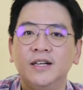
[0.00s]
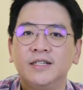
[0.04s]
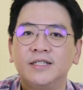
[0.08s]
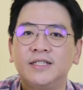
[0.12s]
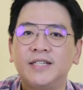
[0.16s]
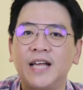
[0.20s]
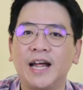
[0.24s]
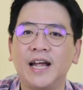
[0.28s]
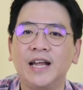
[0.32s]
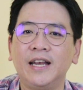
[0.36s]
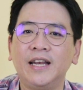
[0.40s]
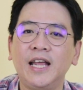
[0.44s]

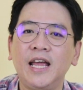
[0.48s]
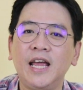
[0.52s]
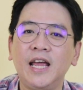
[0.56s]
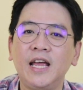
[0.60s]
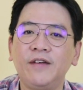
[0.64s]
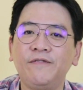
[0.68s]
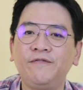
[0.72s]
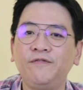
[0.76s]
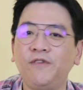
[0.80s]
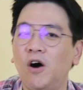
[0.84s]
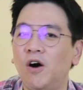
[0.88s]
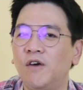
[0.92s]

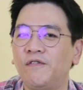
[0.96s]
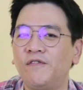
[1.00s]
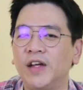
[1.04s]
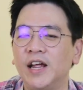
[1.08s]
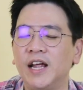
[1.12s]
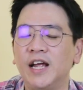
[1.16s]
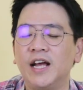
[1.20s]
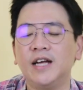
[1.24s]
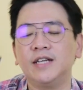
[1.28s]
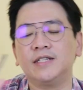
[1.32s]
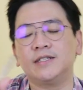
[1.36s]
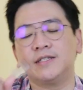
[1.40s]
Secondly, four
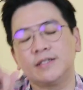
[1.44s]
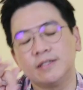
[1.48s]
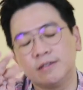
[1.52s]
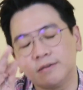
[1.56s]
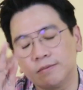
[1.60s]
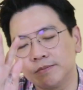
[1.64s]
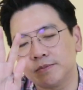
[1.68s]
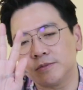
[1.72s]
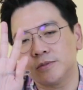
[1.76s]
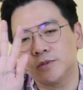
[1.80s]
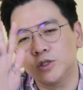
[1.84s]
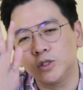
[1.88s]
fingers,
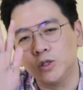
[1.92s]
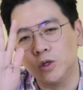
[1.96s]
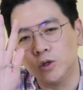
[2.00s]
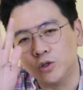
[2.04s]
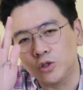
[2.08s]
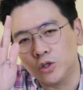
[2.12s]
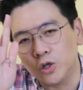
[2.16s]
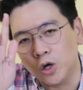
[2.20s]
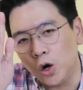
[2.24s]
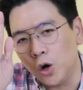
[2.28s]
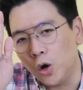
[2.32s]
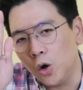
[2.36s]

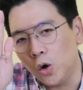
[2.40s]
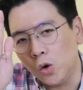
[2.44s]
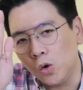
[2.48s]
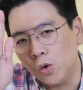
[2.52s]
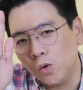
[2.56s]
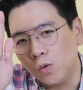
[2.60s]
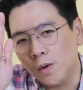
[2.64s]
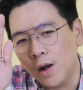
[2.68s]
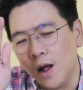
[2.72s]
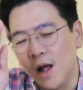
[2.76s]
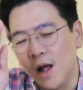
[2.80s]
so-so.